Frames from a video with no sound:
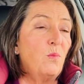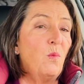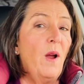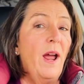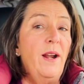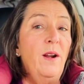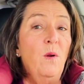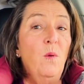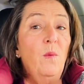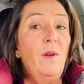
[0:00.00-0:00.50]

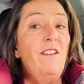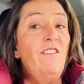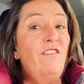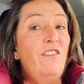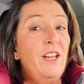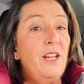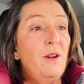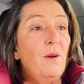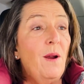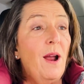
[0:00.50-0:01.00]
Why don't we
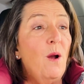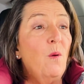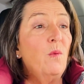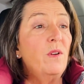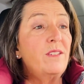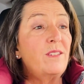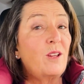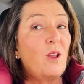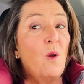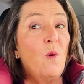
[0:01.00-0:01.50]
figure out
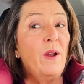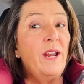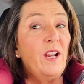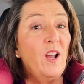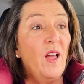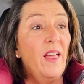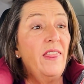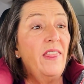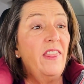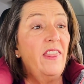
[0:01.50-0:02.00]
what's going
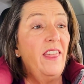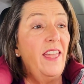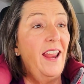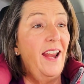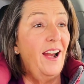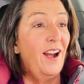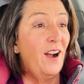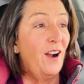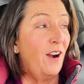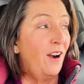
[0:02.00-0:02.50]
on
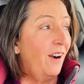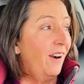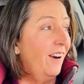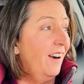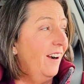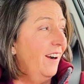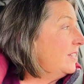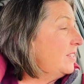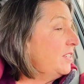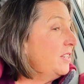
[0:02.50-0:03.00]

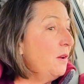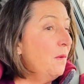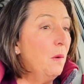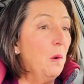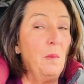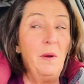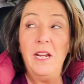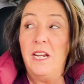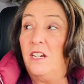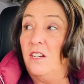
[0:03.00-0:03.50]
there, see
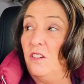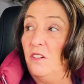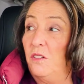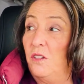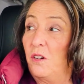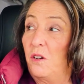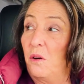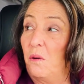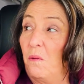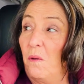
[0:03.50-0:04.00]
what we can do
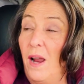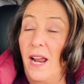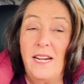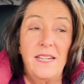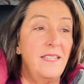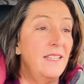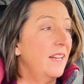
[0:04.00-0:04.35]
to correct